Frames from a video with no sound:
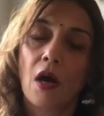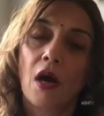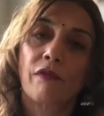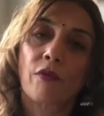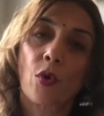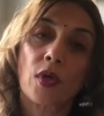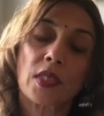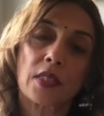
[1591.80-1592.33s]

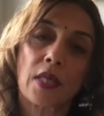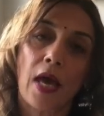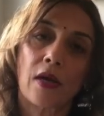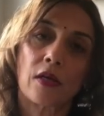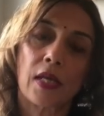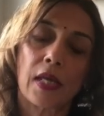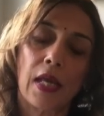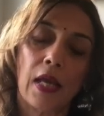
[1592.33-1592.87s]
Of course,
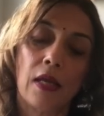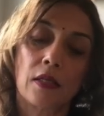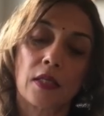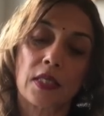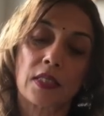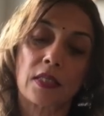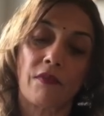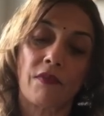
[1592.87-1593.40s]
Saturn in
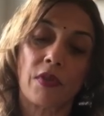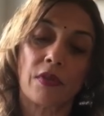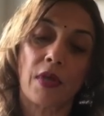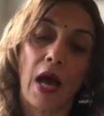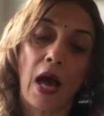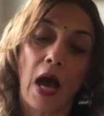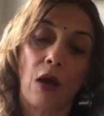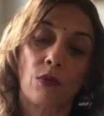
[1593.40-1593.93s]
the 7th
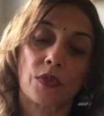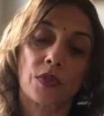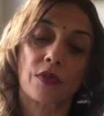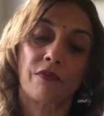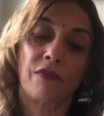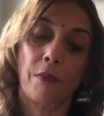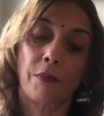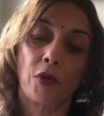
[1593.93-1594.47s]

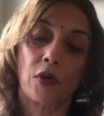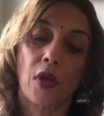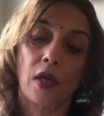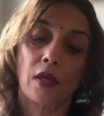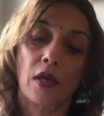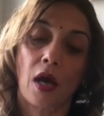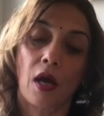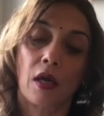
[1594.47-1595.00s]
house from your
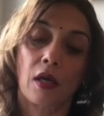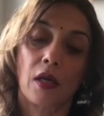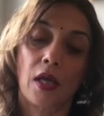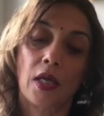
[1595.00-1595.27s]
Lagna